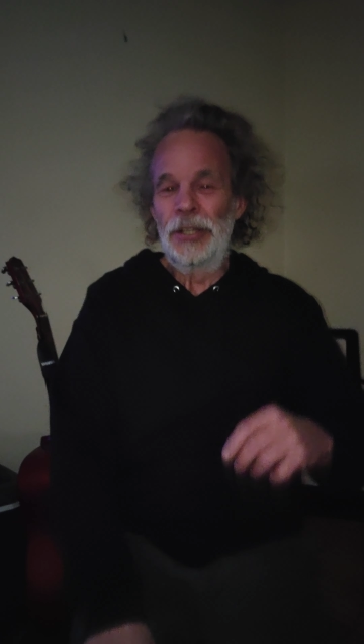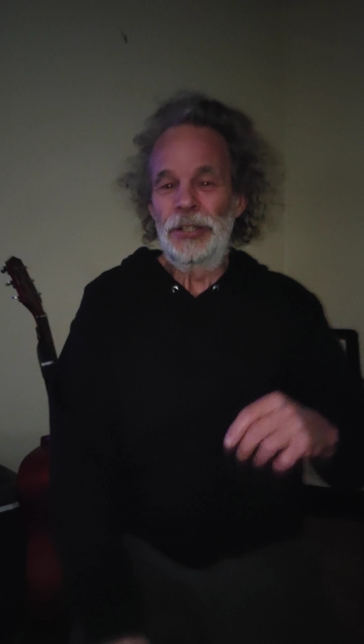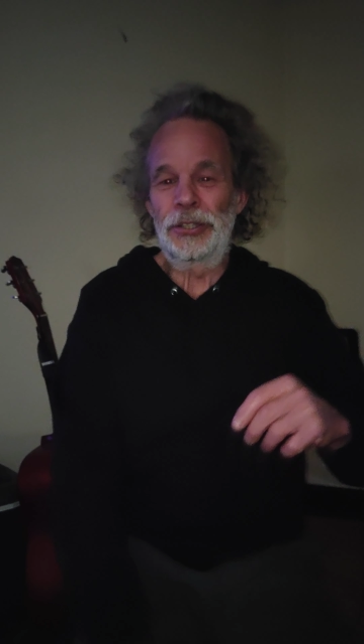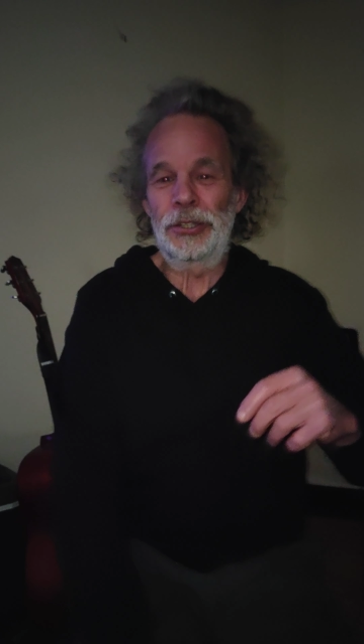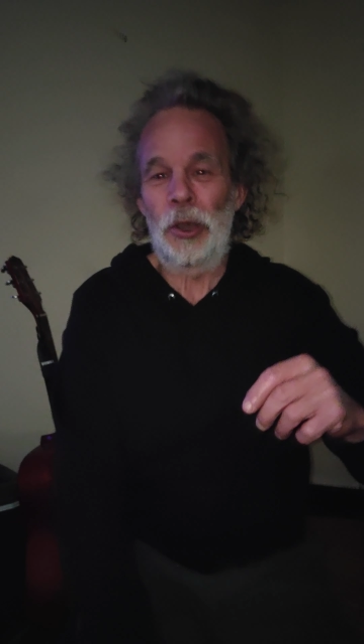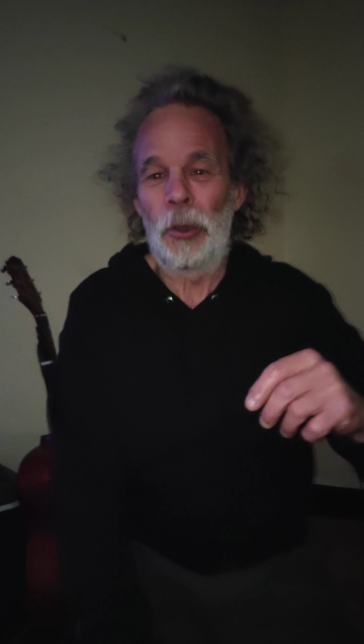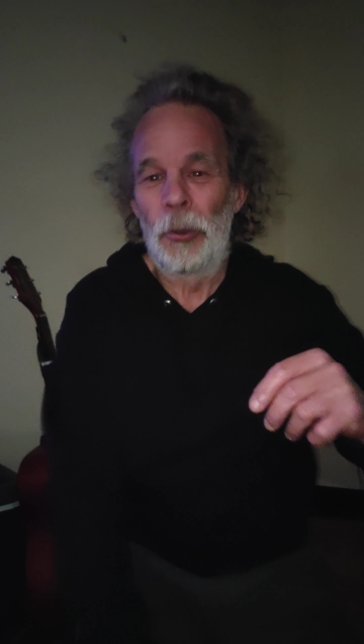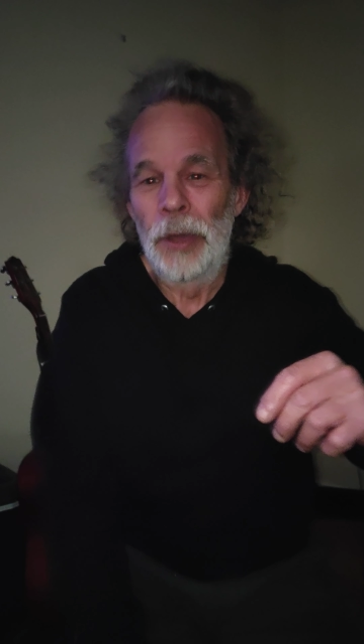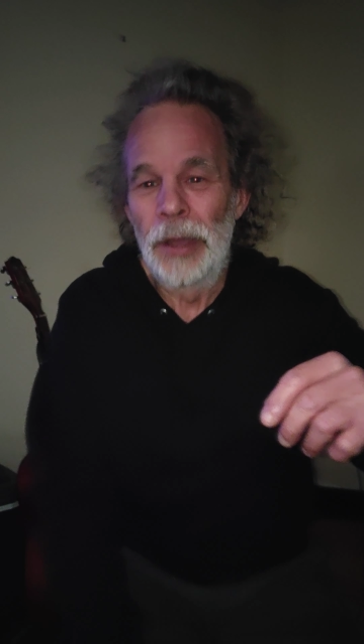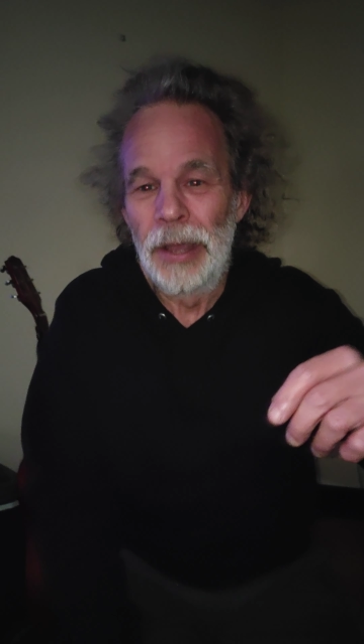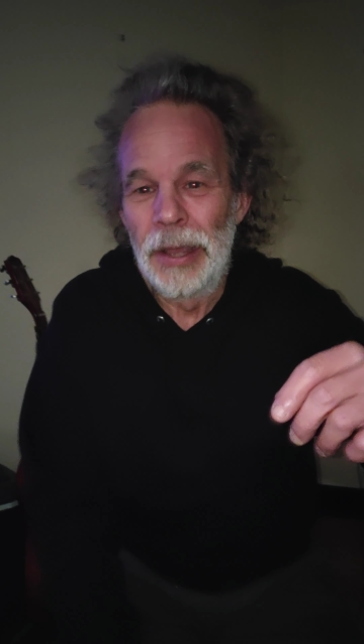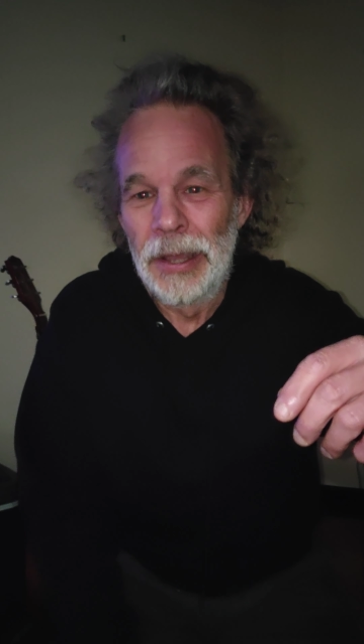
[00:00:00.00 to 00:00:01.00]
So
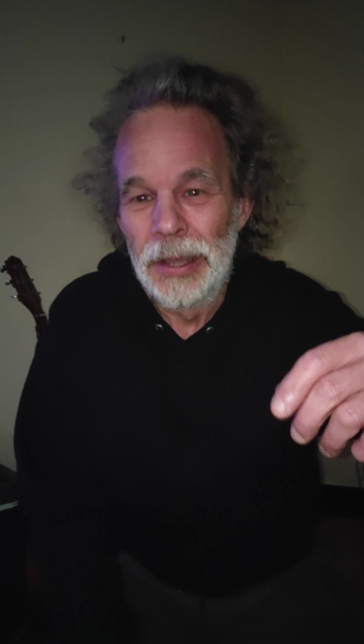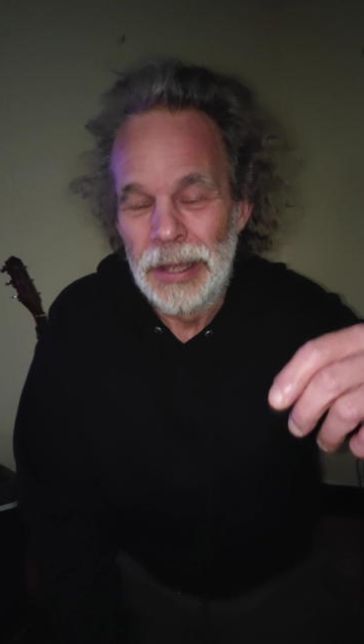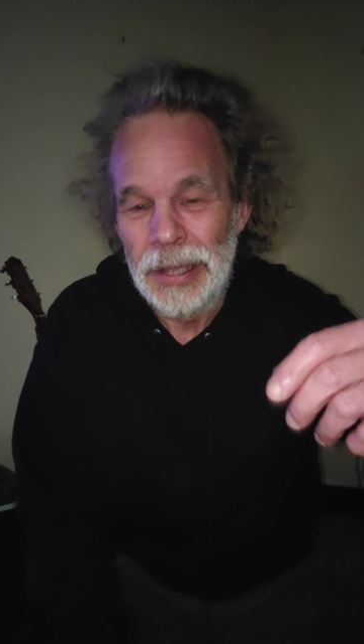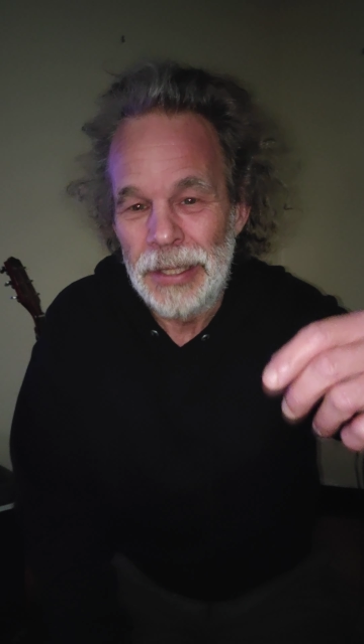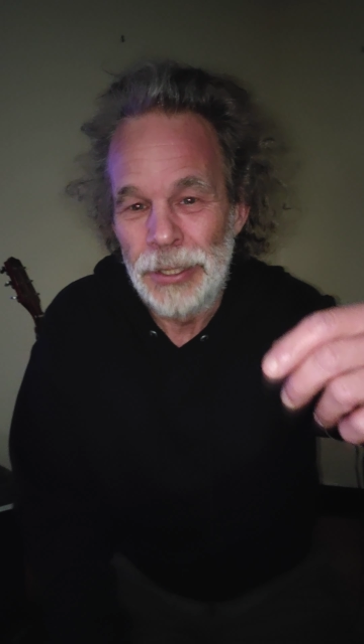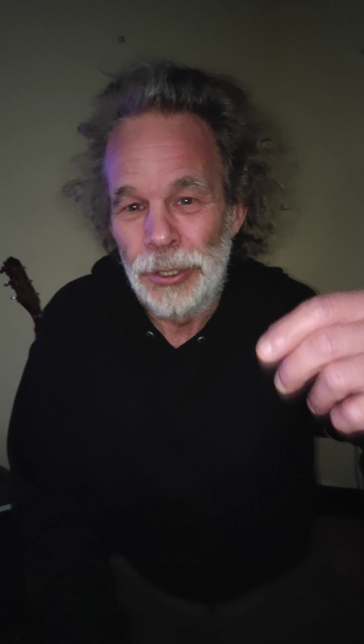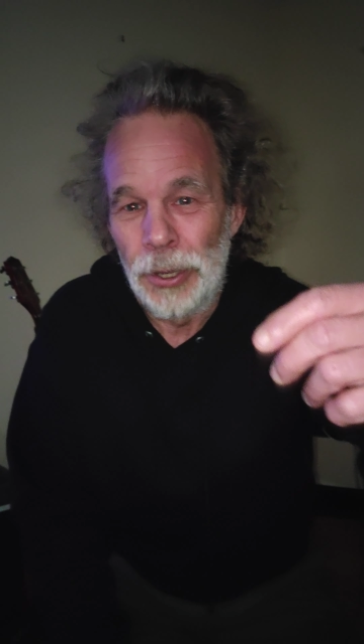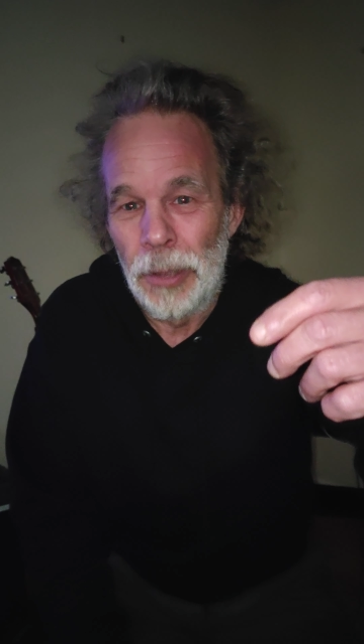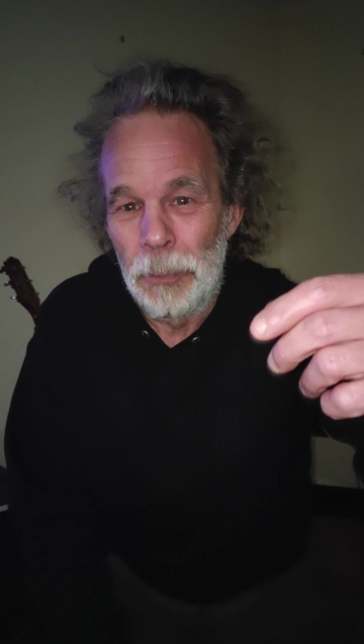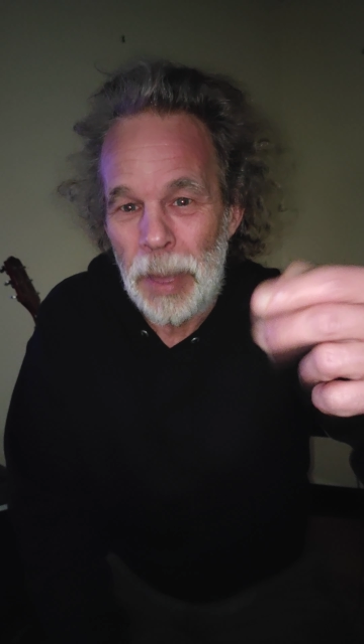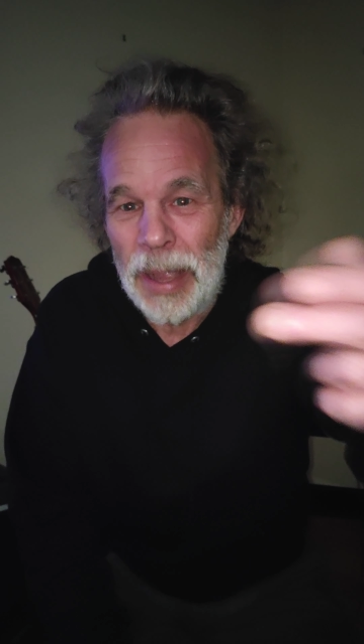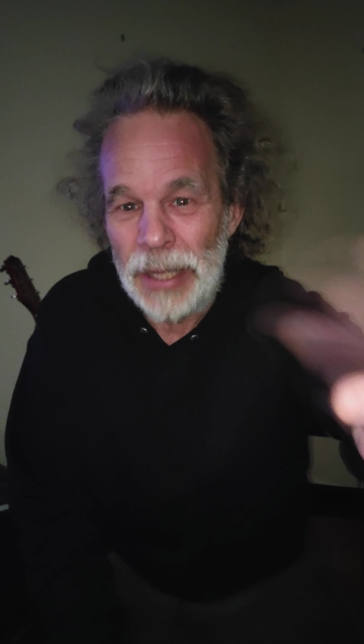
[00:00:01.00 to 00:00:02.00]

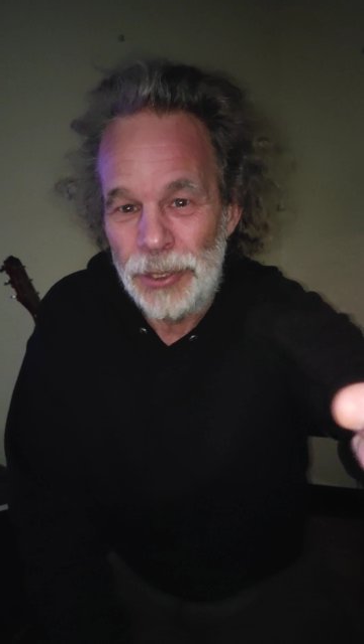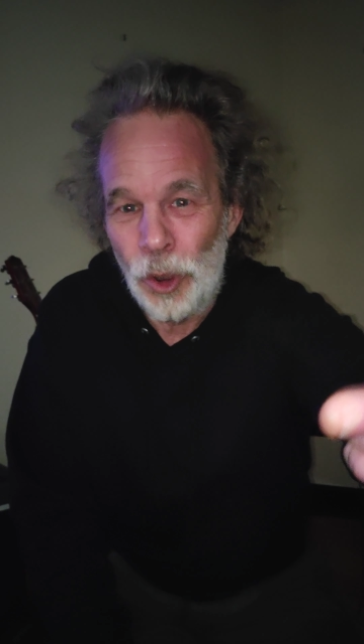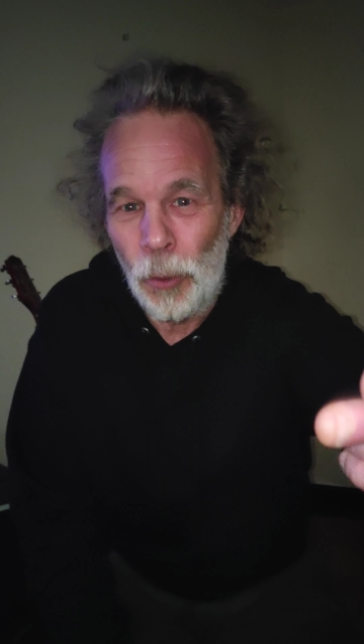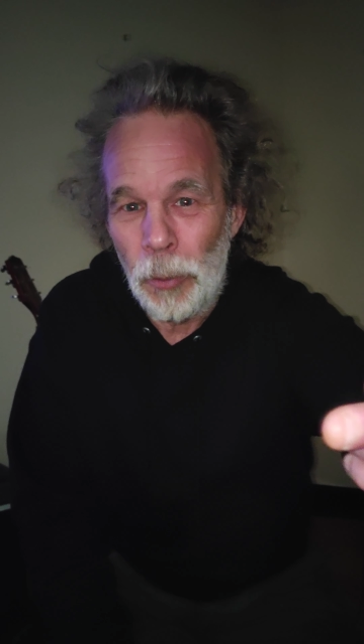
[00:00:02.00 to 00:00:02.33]
Benny Joe